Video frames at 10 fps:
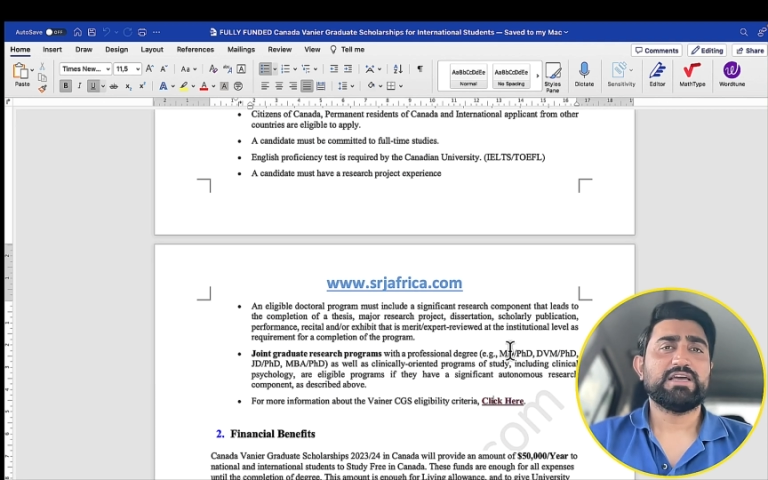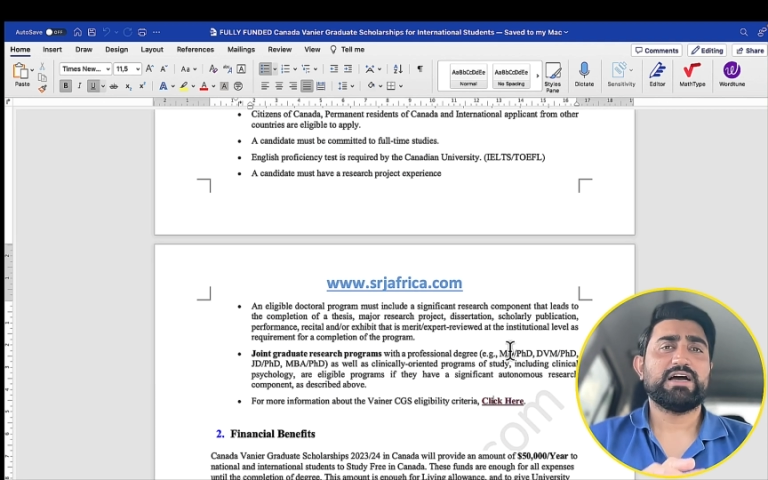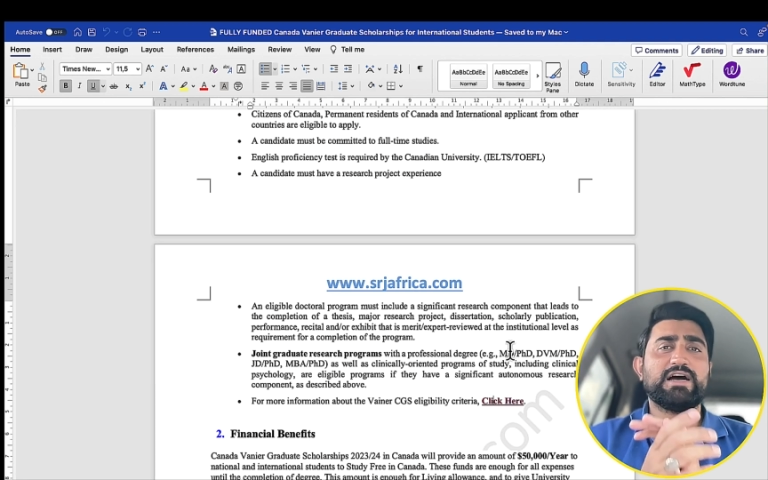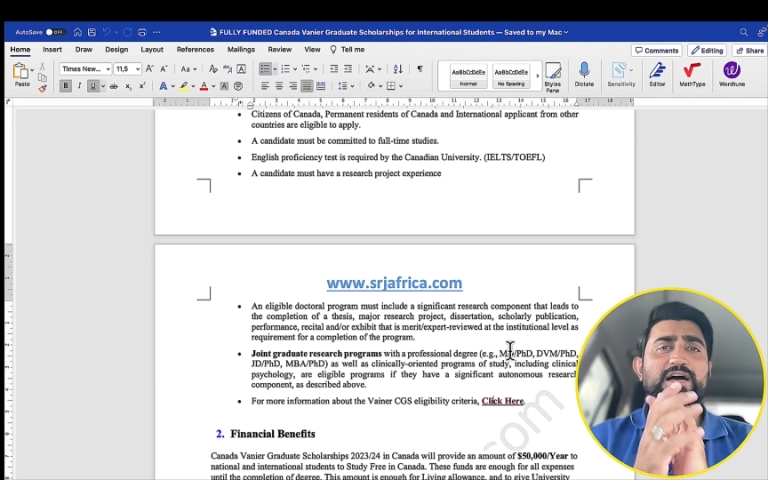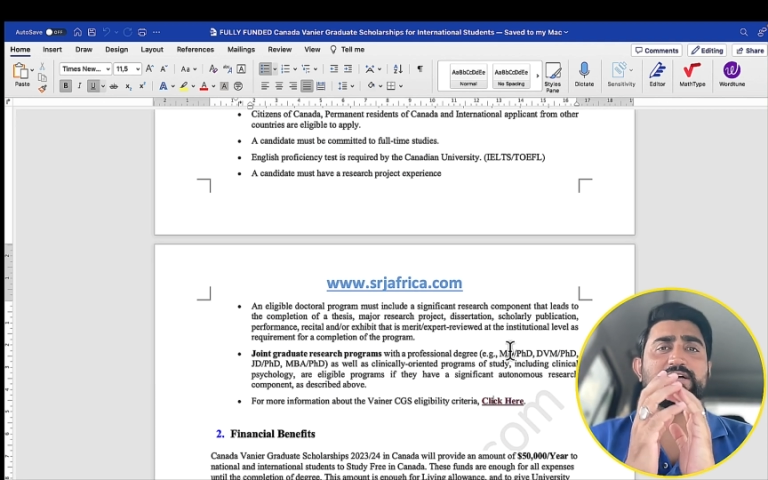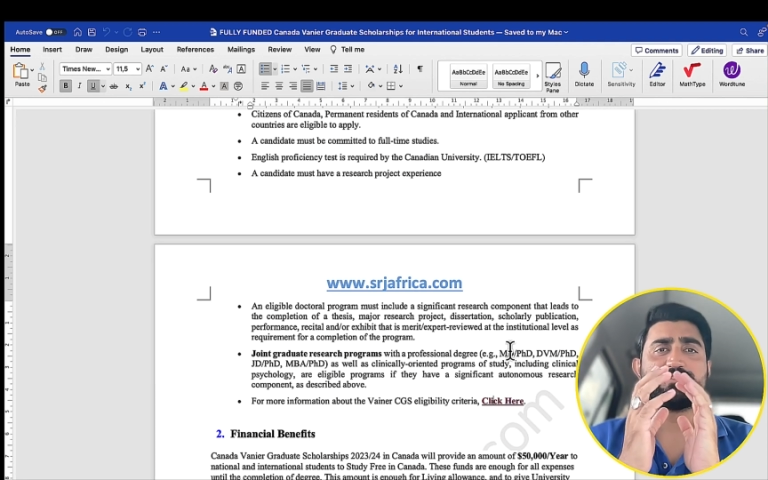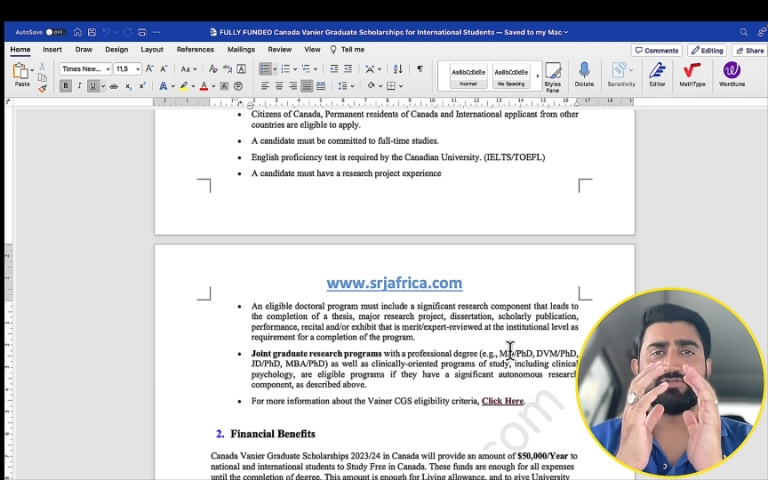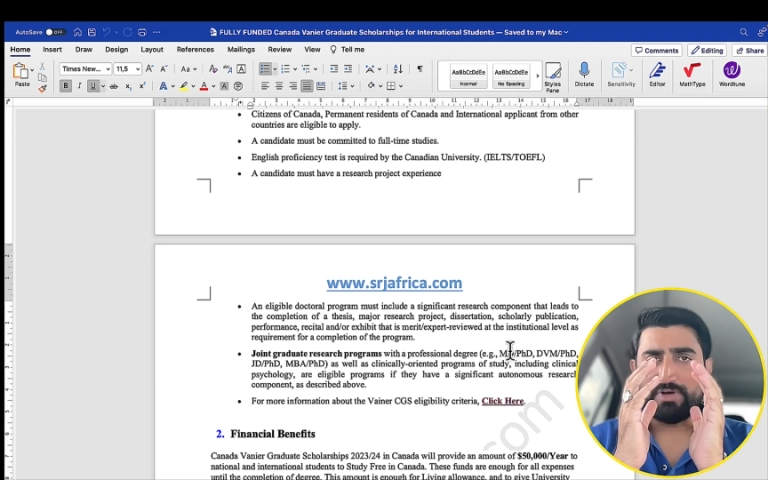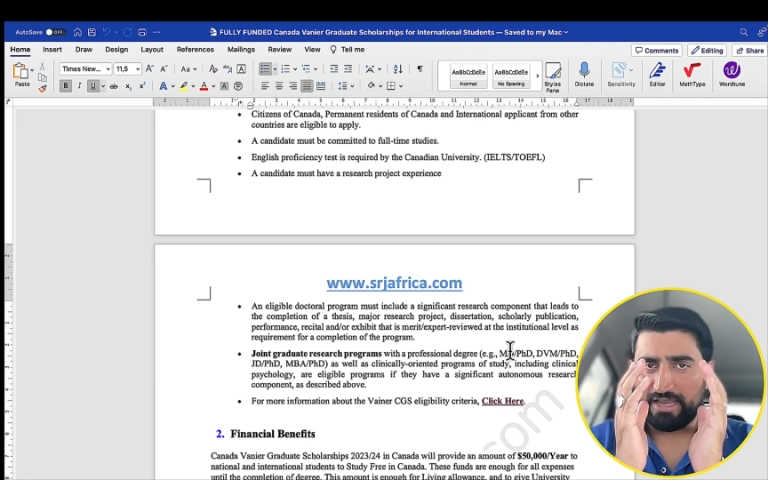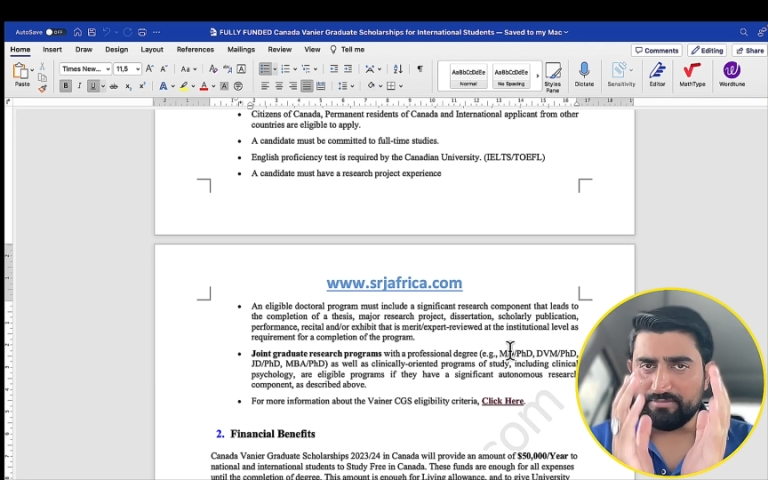
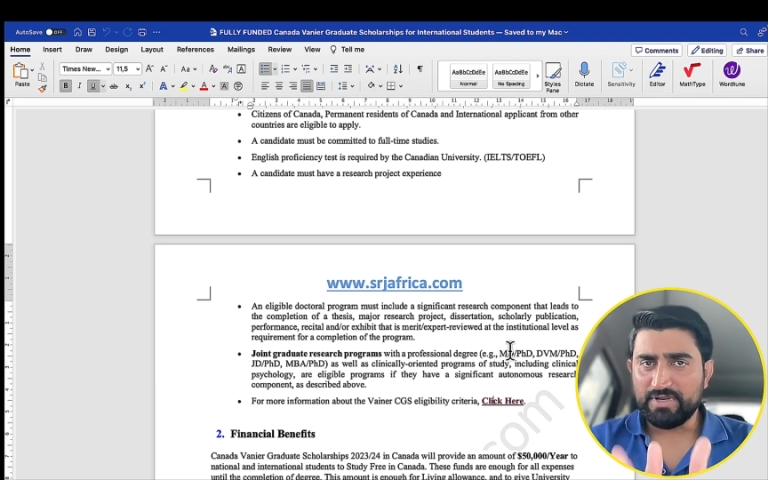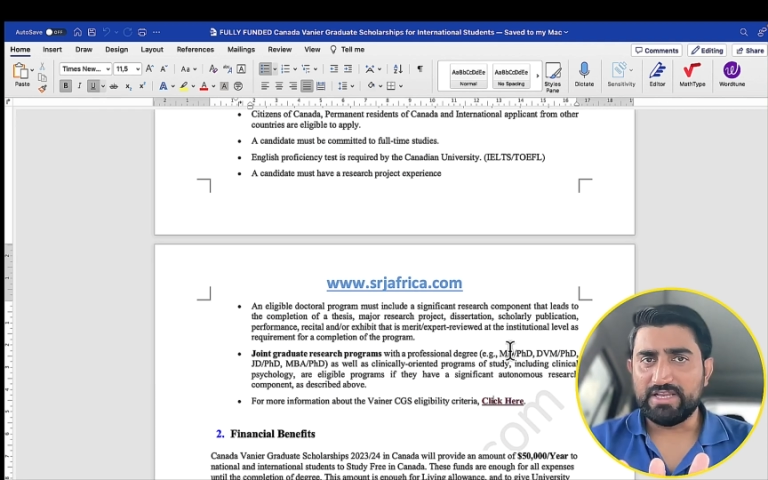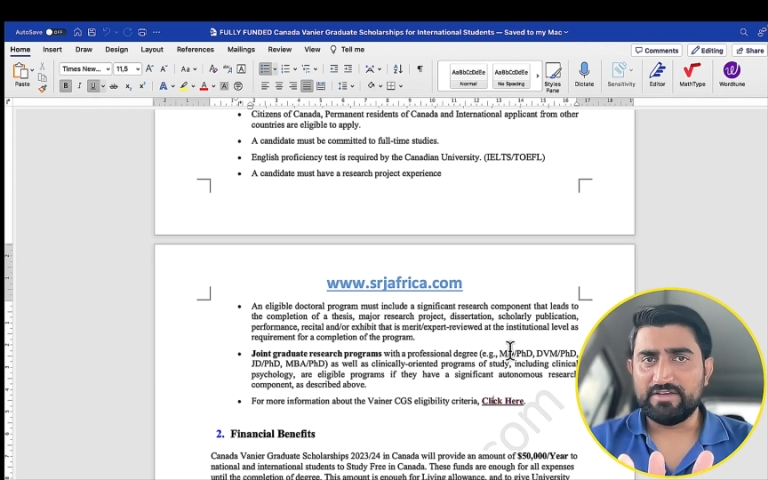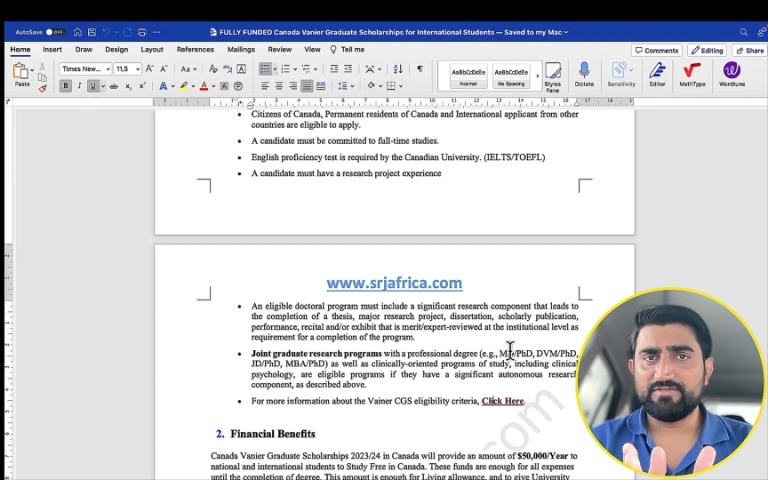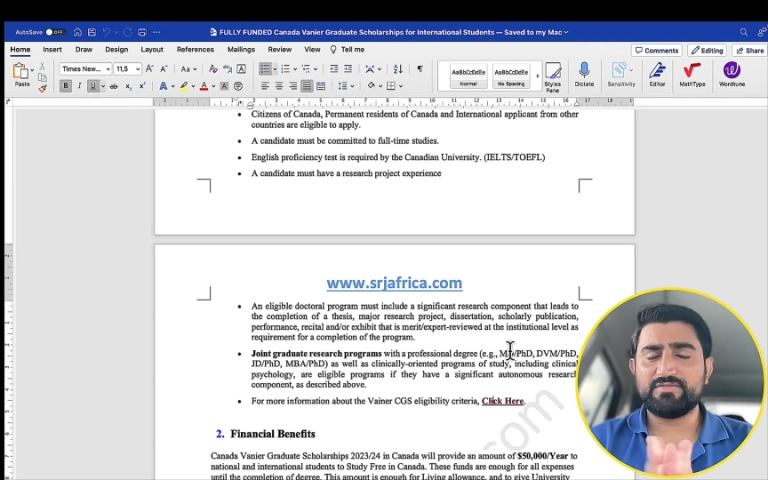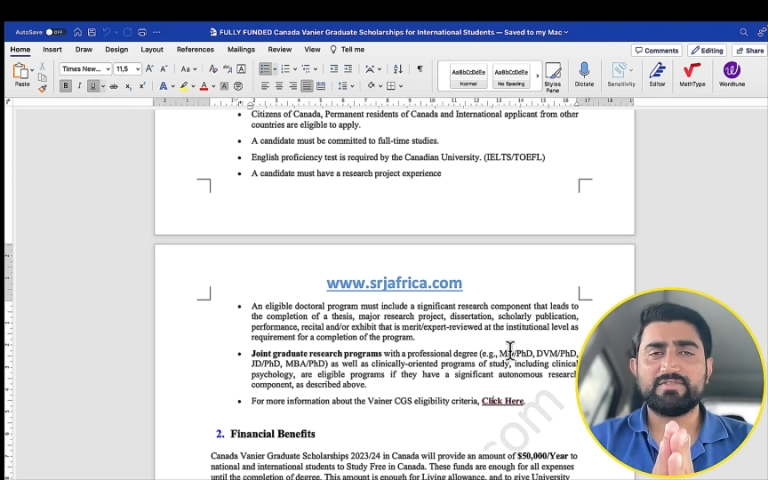So I believe